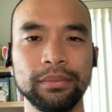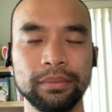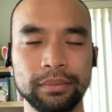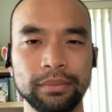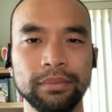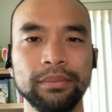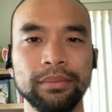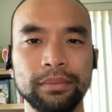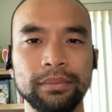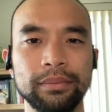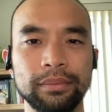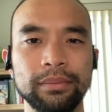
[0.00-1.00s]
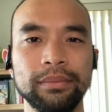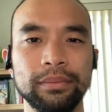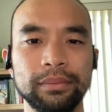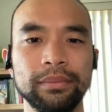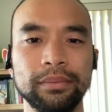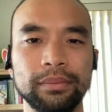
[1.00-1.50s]

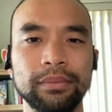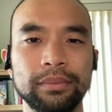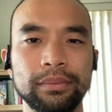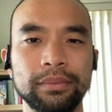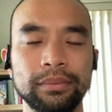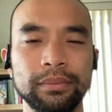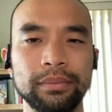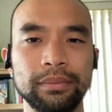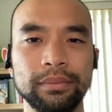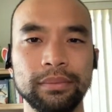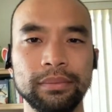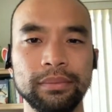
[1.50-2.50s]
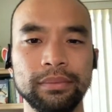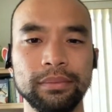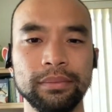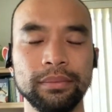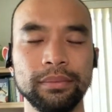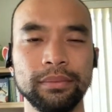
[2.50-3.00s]
[no speech]